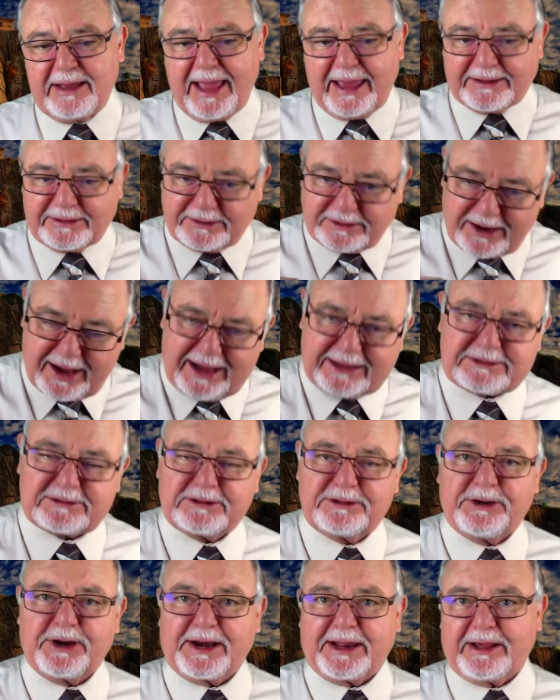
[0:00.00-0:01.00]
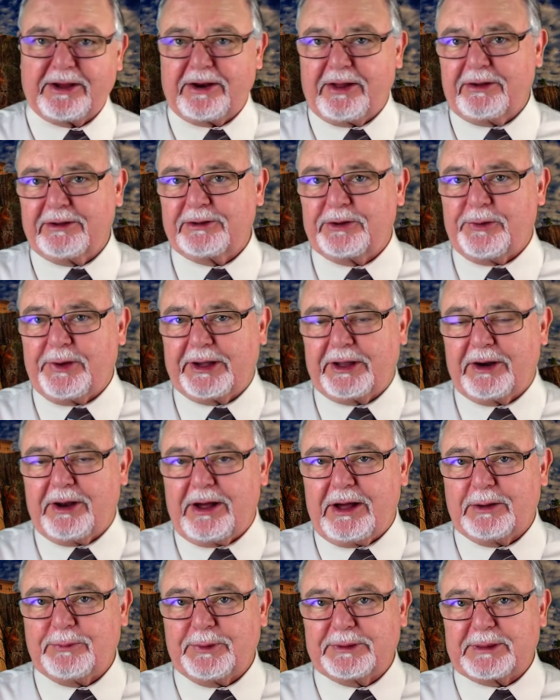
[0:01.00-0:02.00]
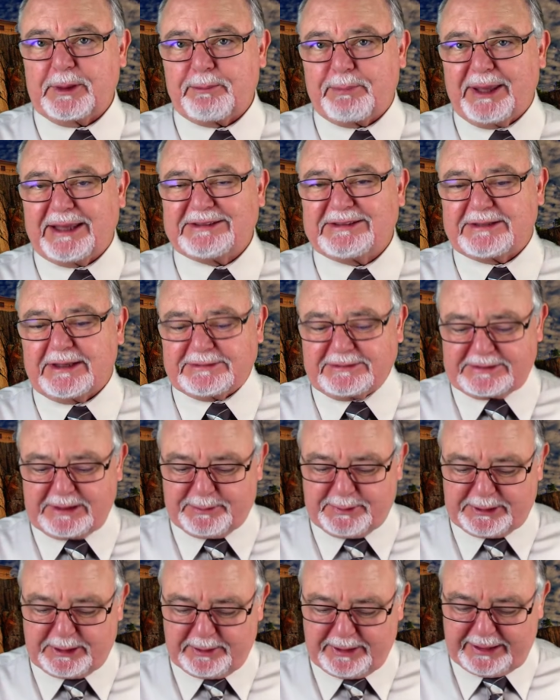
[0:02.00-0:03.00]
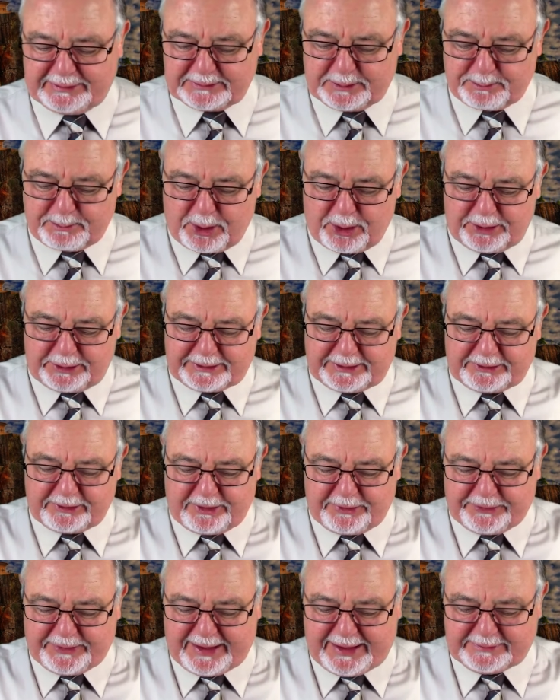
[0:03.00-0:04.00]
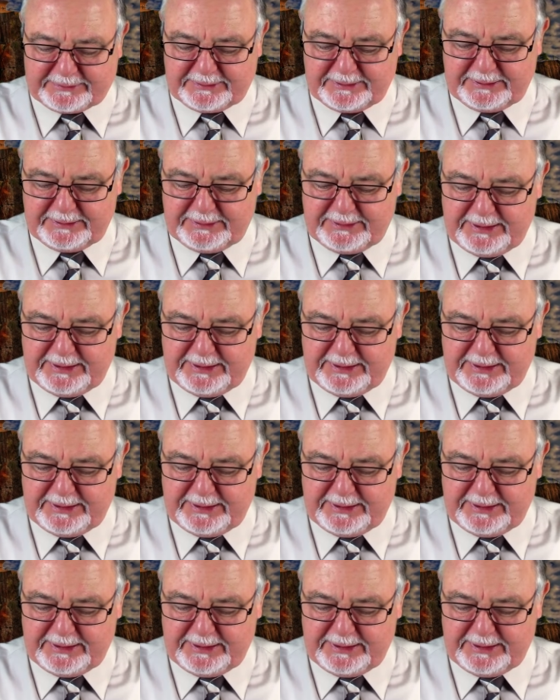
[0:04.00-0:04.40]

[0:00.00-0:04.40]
and not going, al going along with the beast system and the, and the mark and all that.